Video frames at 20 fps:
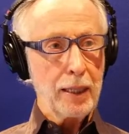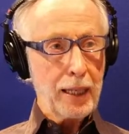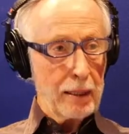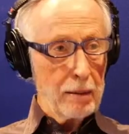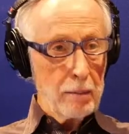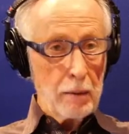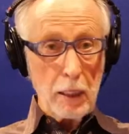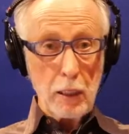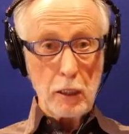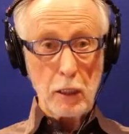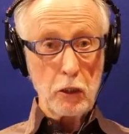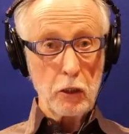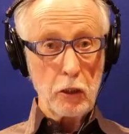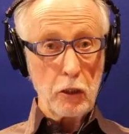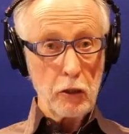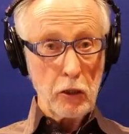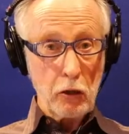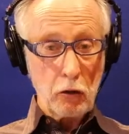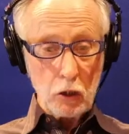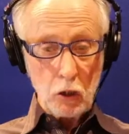Because
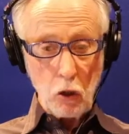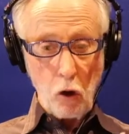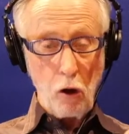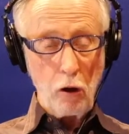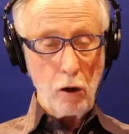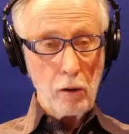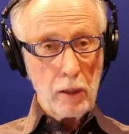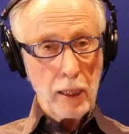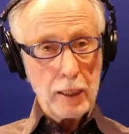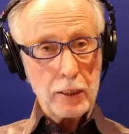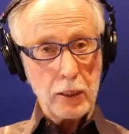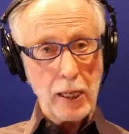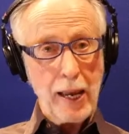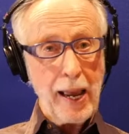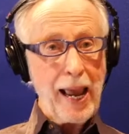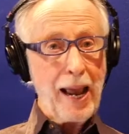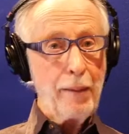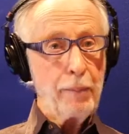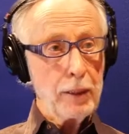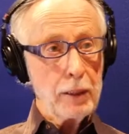it's a
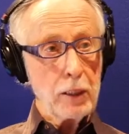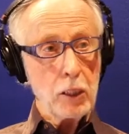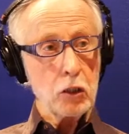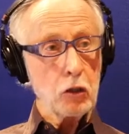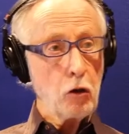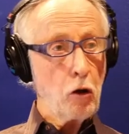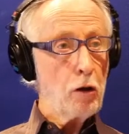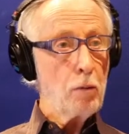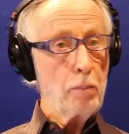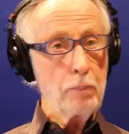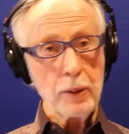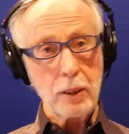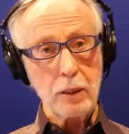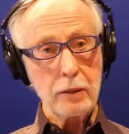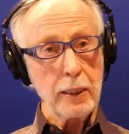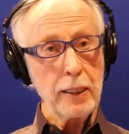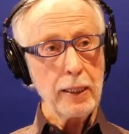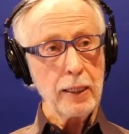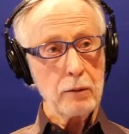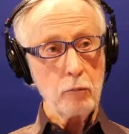habit that's all built
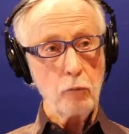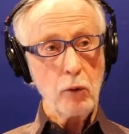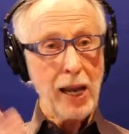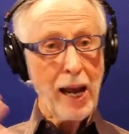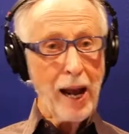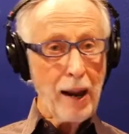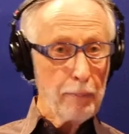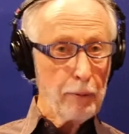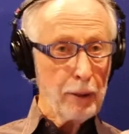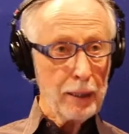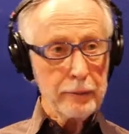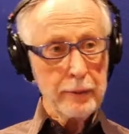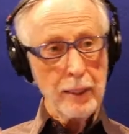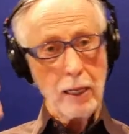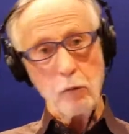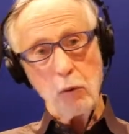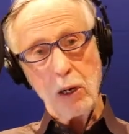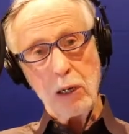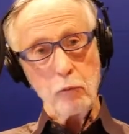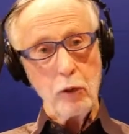in. We operate that
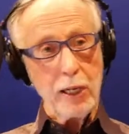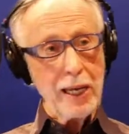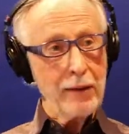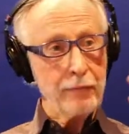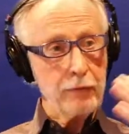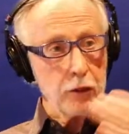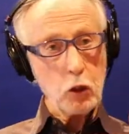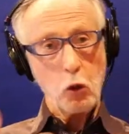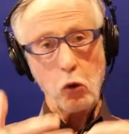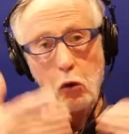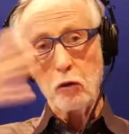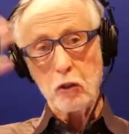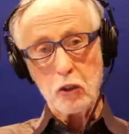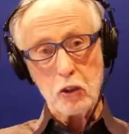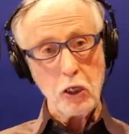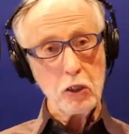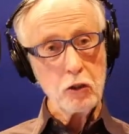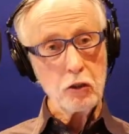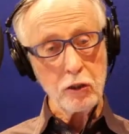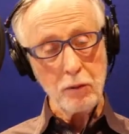way. We have this whole
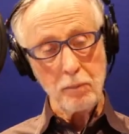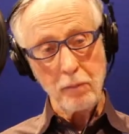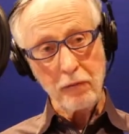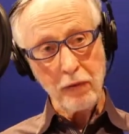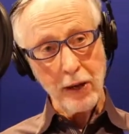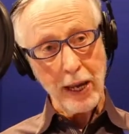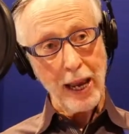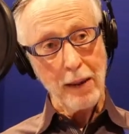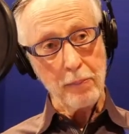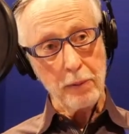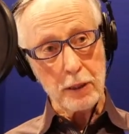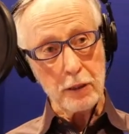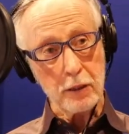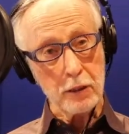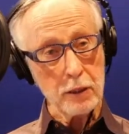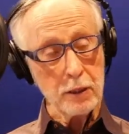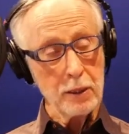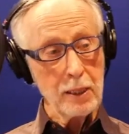system of habits.